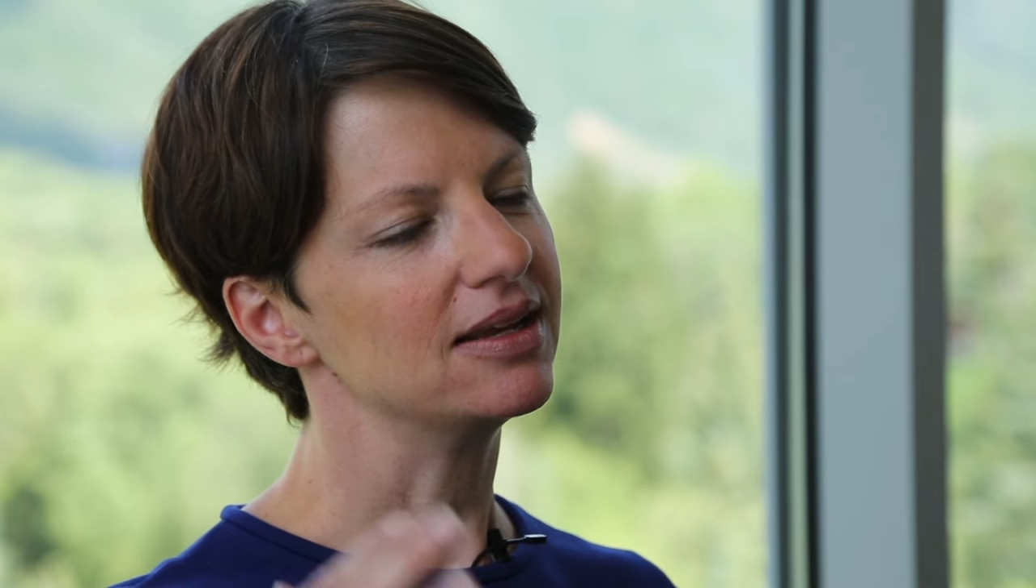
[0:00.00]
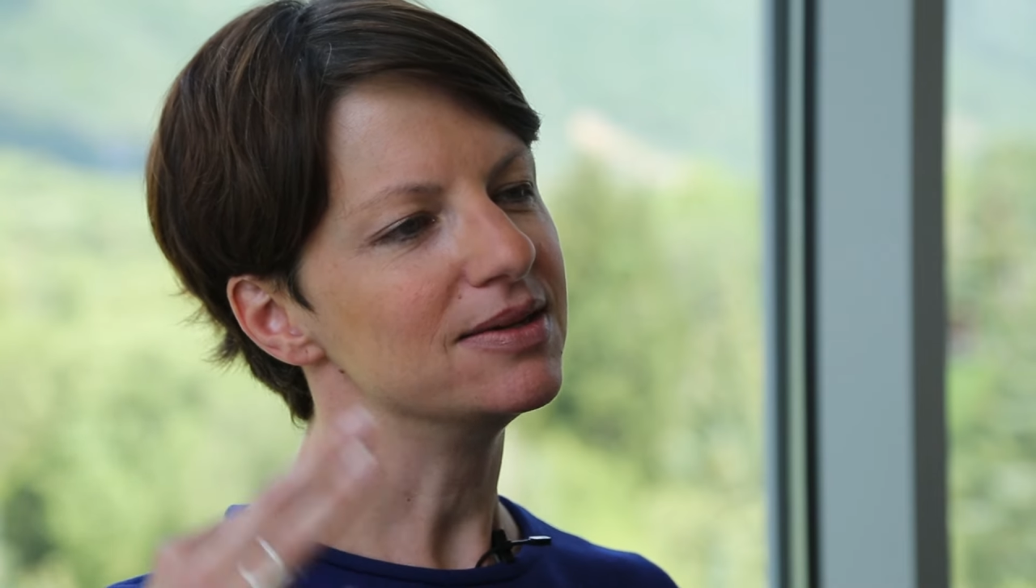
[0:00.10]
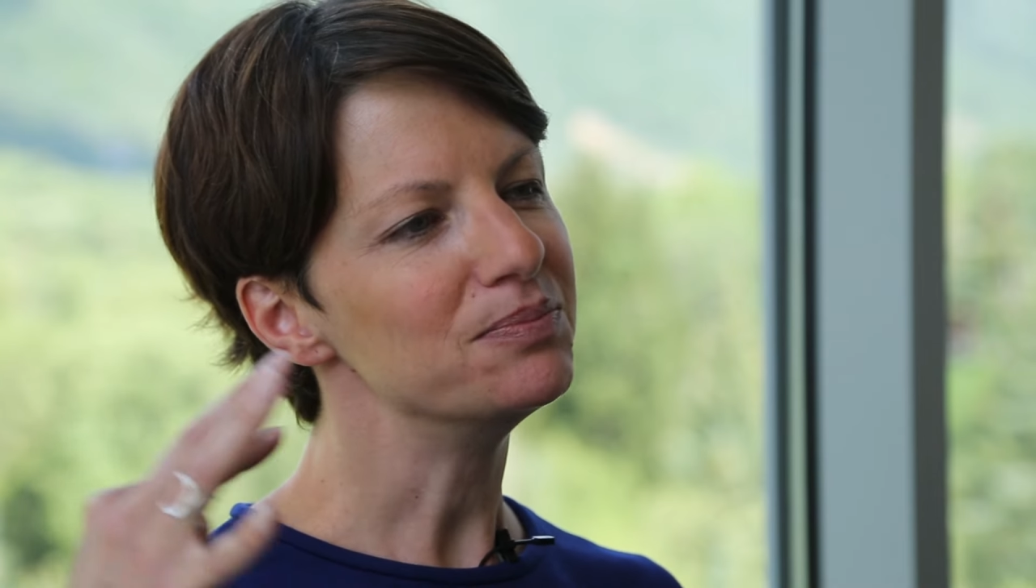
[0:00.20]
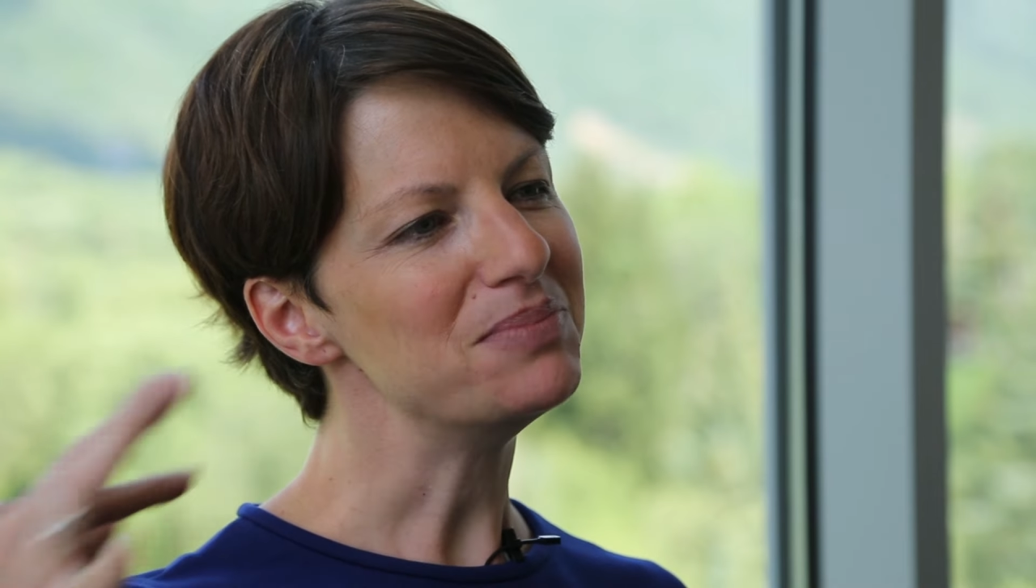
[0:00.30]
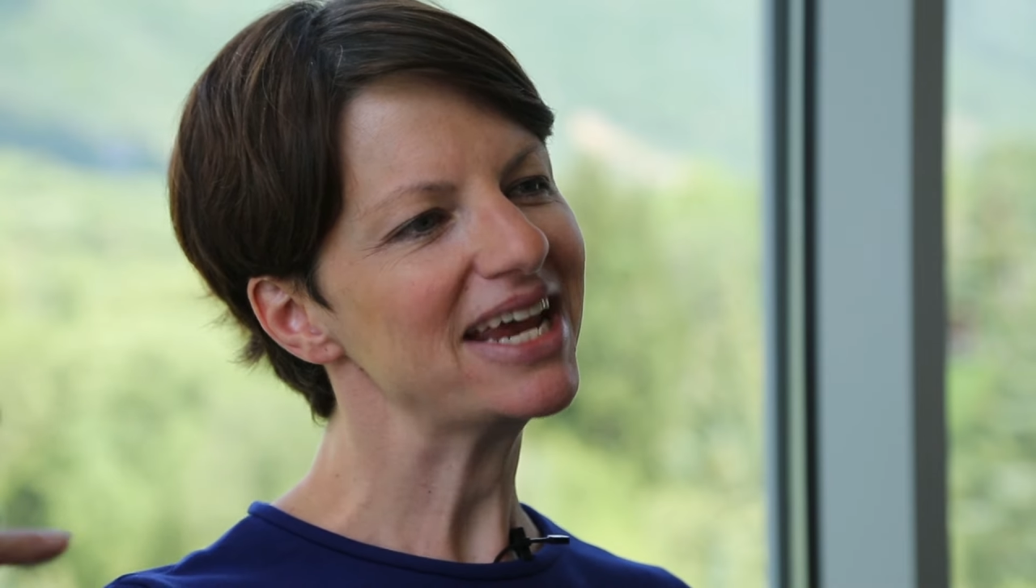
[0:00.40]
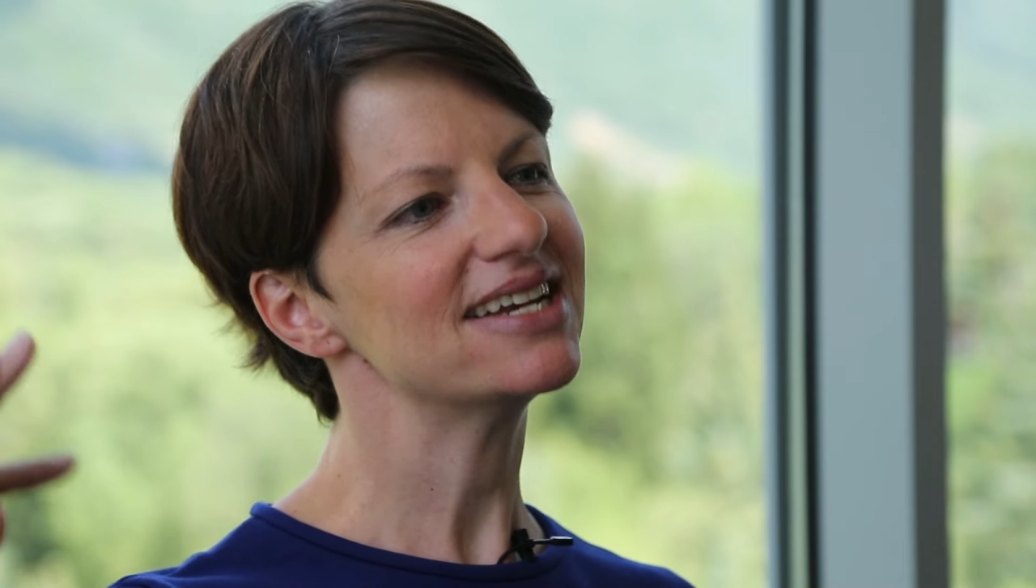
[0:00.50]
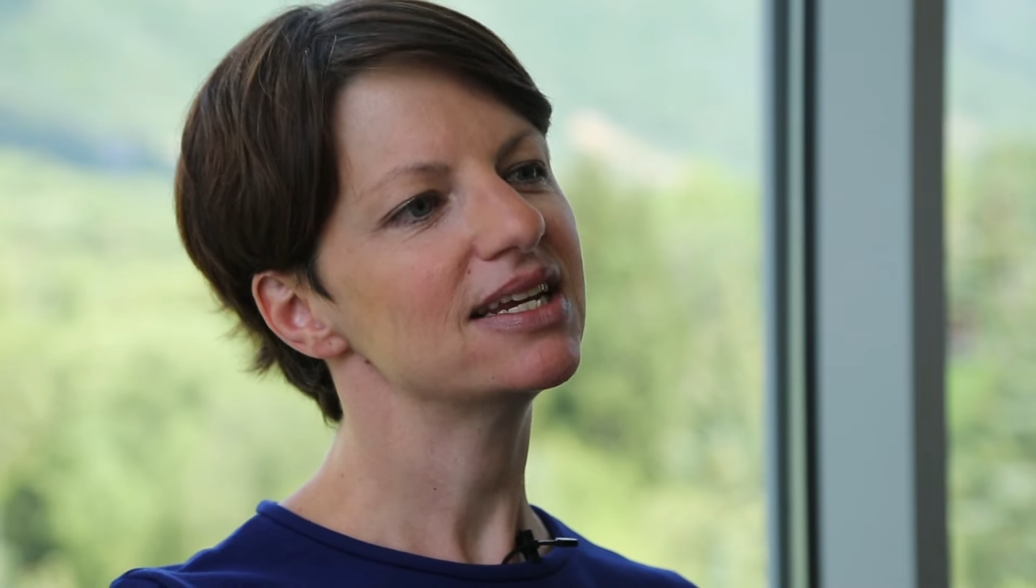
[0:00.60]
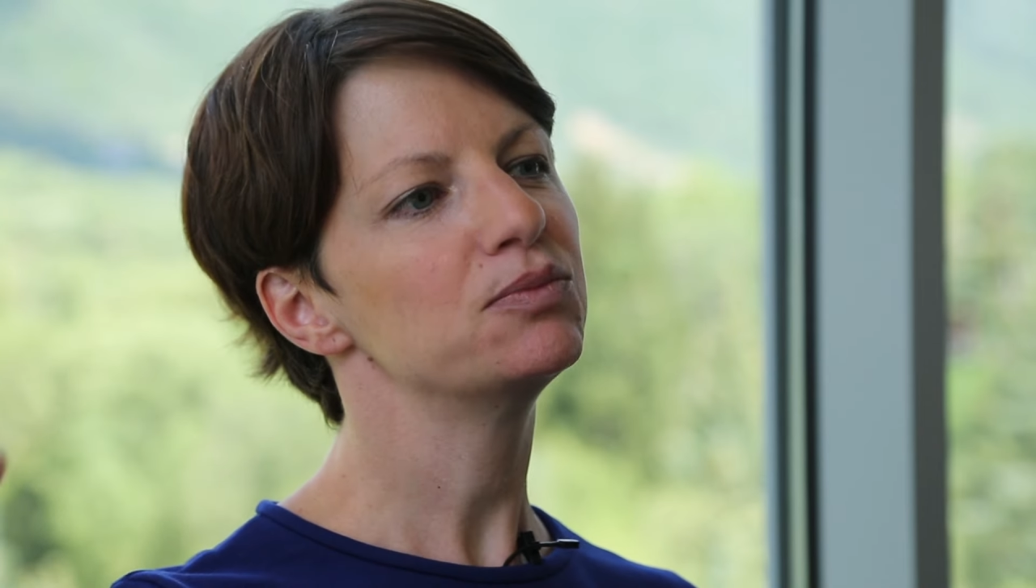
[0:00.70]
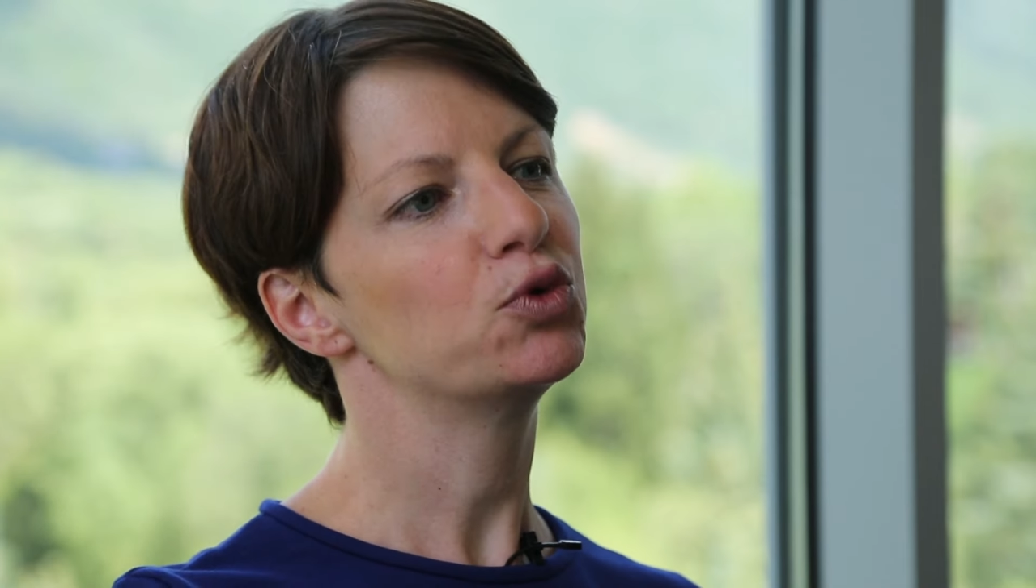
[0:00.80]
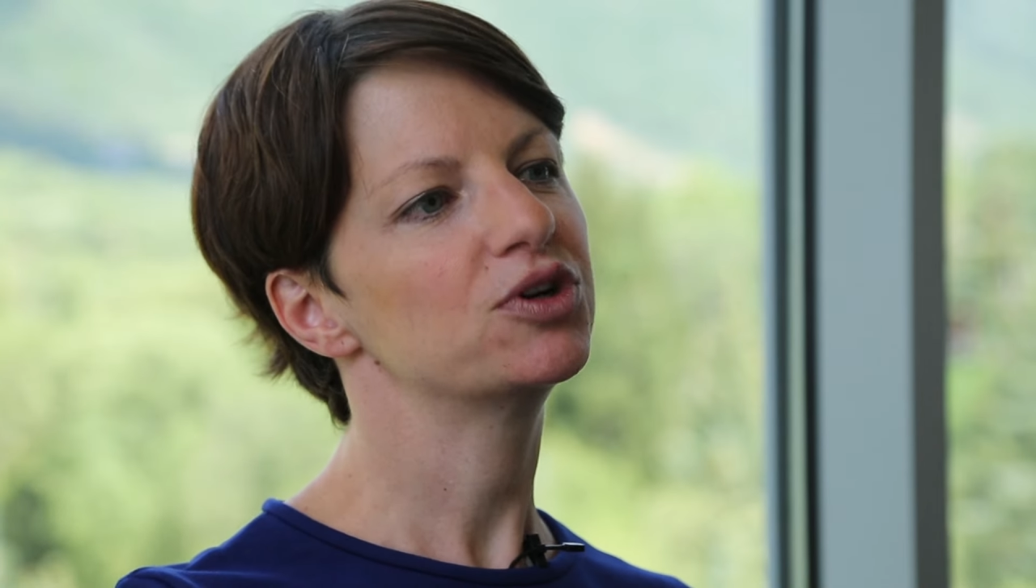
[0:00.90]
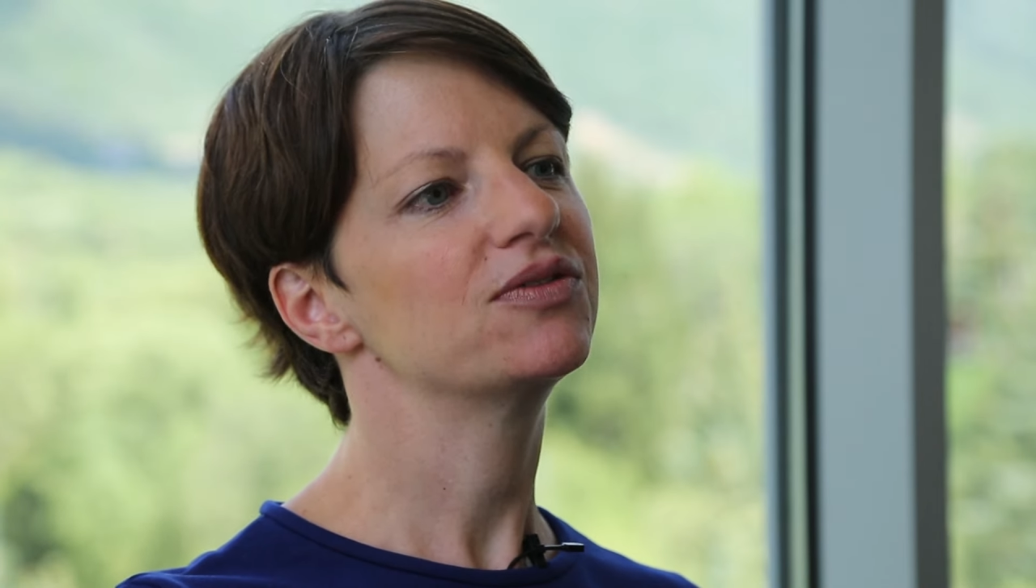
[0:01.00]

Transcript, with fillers: demanding more